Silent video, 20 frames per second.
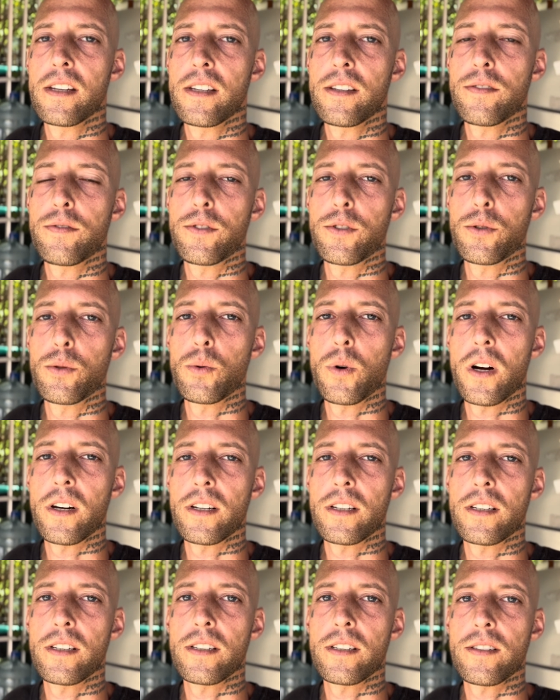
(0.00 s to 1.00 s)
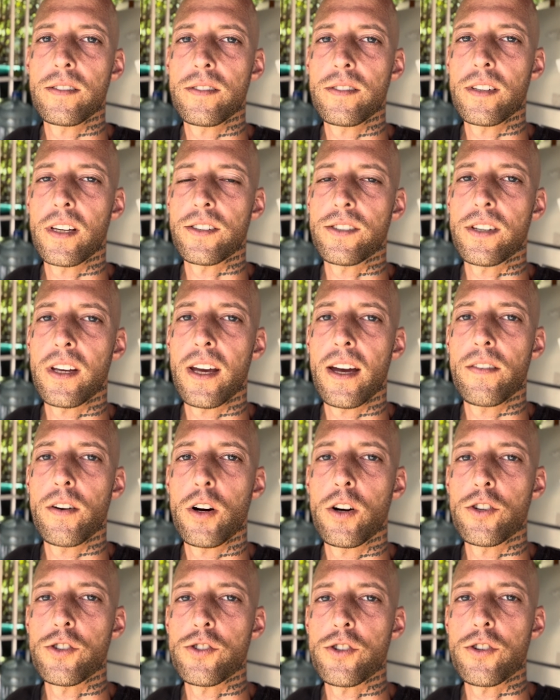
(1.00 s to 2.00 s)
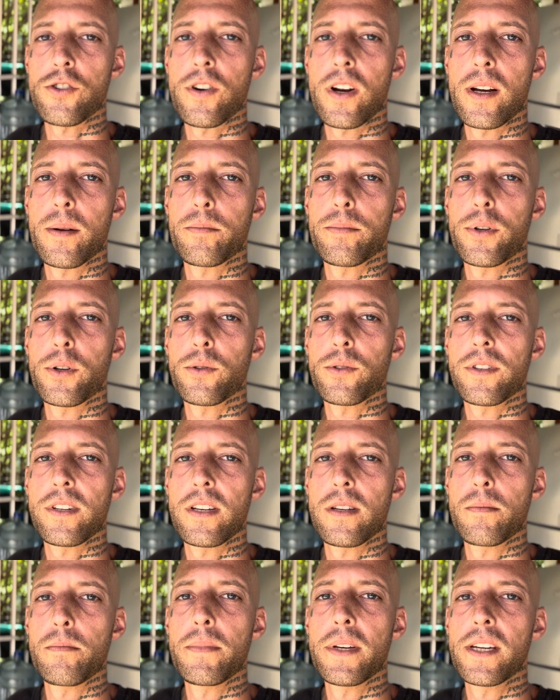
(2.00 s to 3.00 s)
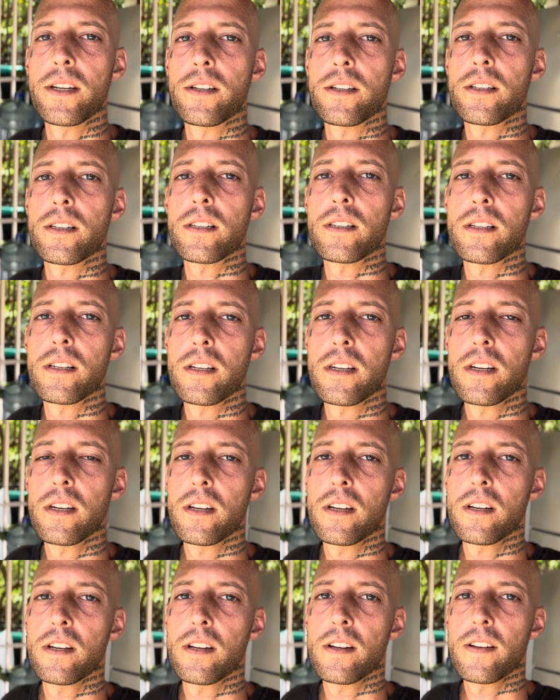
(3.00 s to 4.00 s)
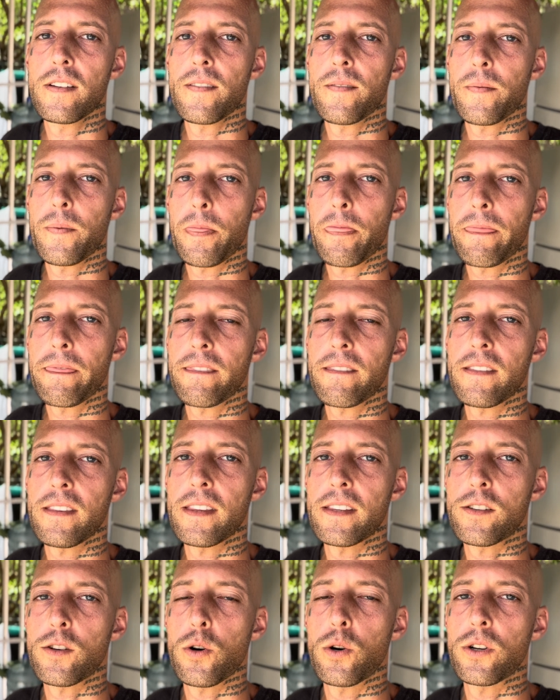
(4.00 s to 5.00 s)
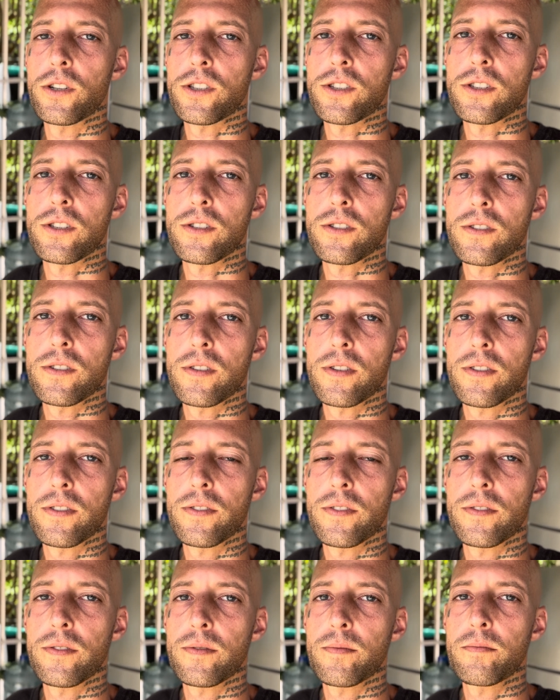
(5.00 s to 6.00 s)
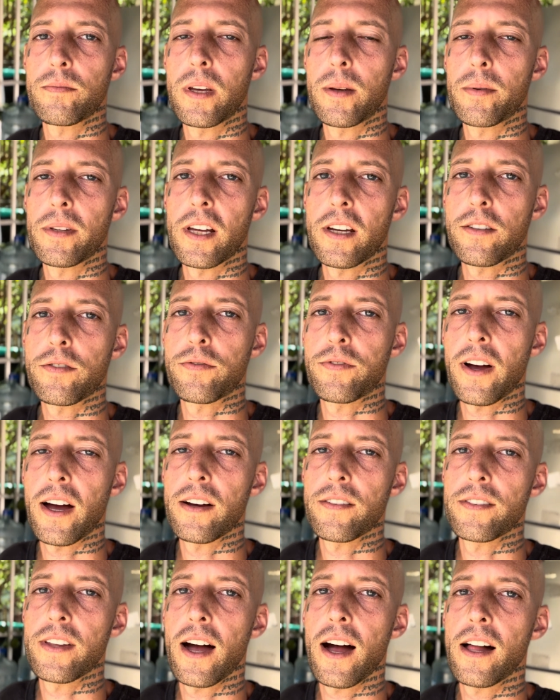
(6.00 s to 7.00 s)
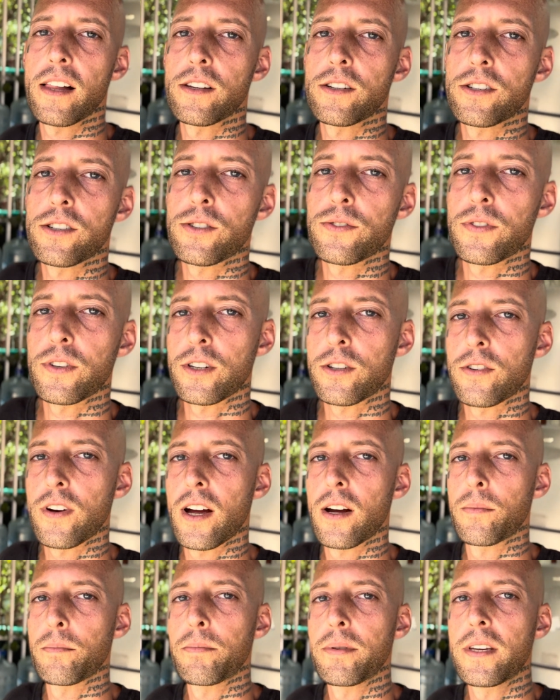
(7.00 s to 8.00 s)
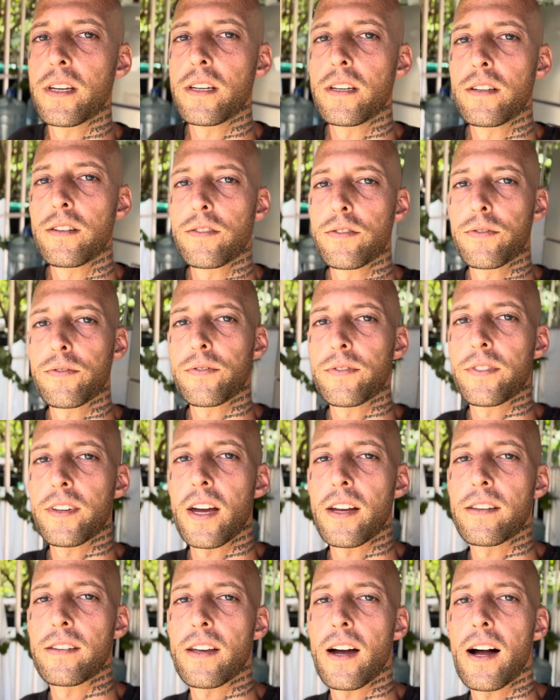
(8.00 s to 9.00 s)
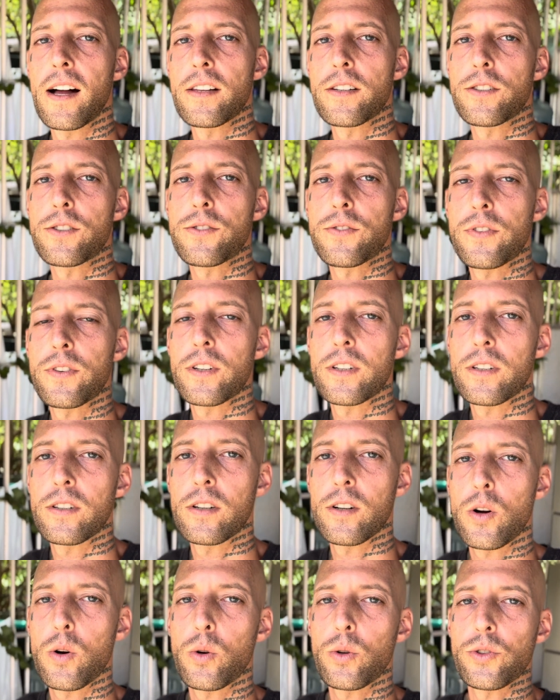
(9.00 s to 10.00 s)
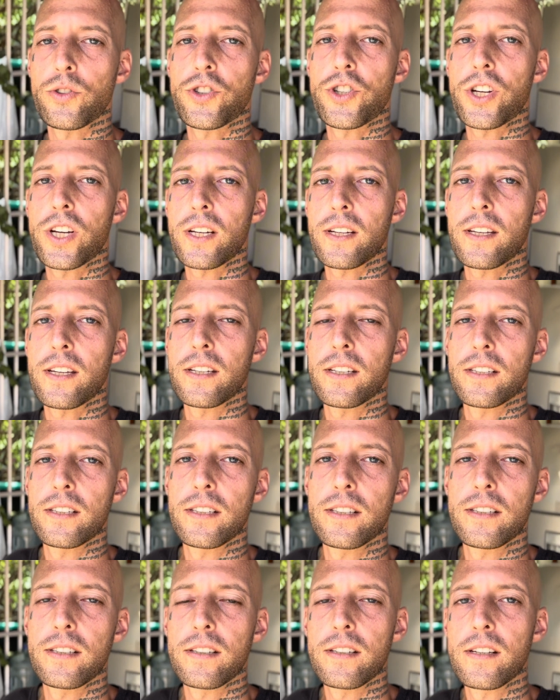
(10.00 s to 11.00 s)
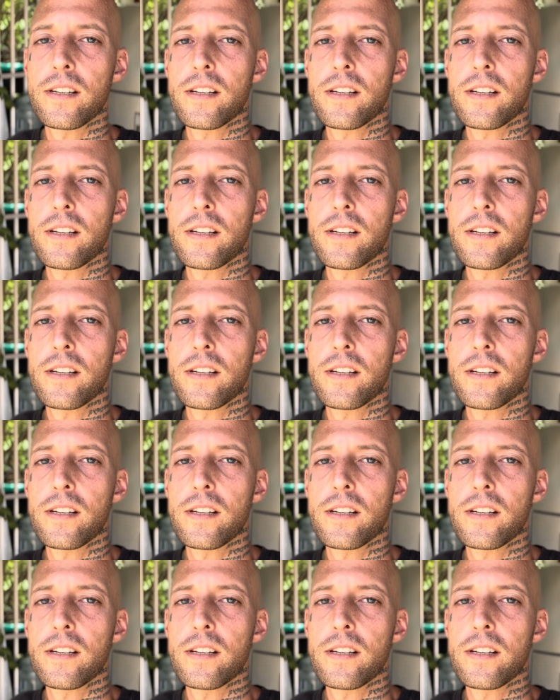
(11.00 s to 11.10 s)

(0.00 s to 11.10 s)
If you want to, let's say, have a 100-gram protein meal, it costs maybe like $5 for ground beef, $10 for a whole chicken.